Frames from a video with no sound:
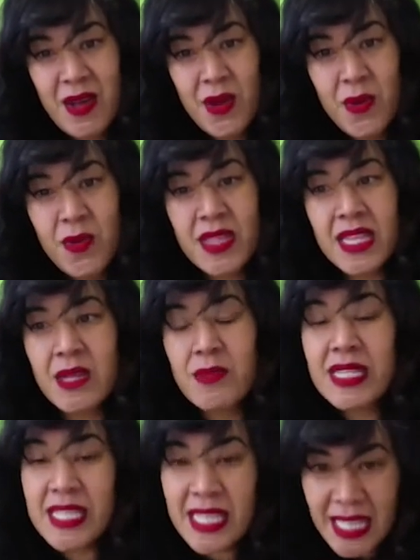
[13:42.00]
Within the
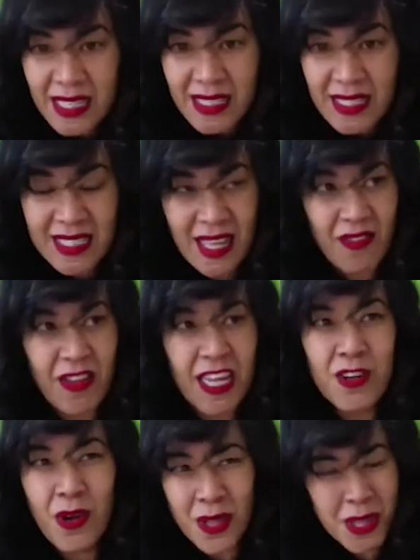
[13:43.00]
material stuff,
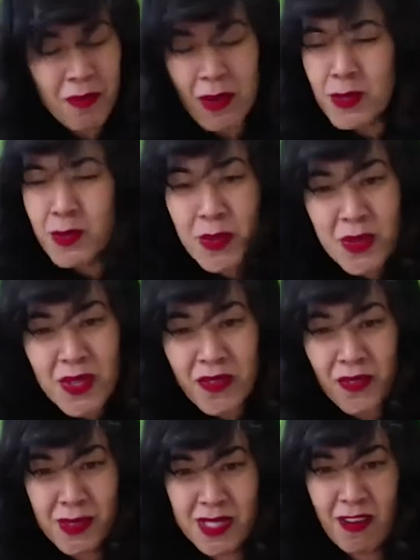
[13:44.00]
and not the most
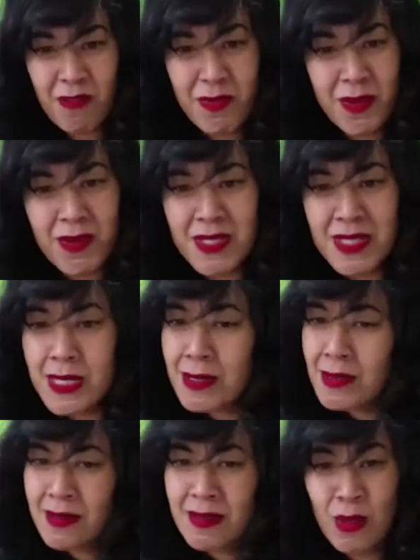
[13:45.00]
beautiful stuff, because
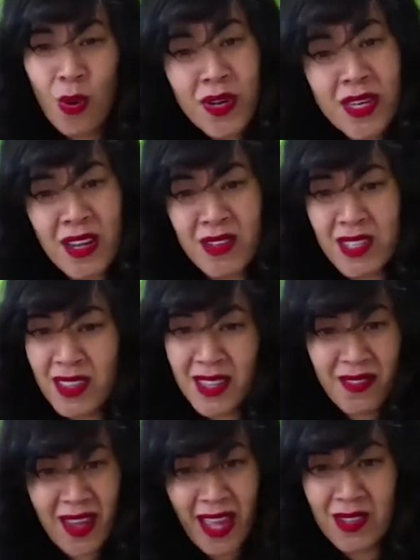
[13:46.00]
Lord knows I'll
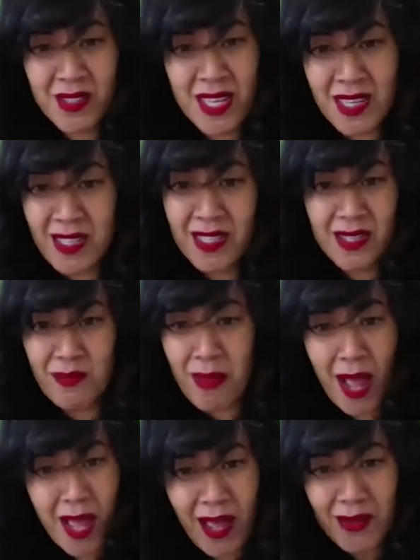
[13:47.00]
never hang those curtains in
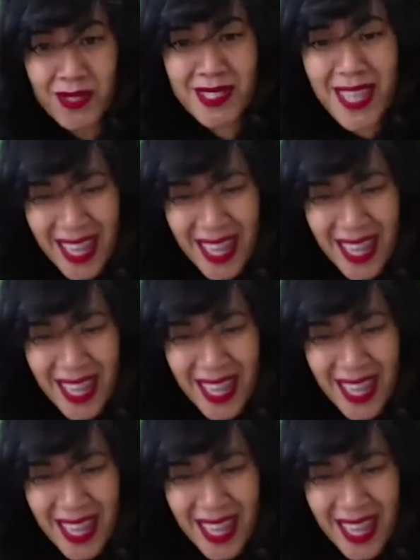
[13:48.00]
my house.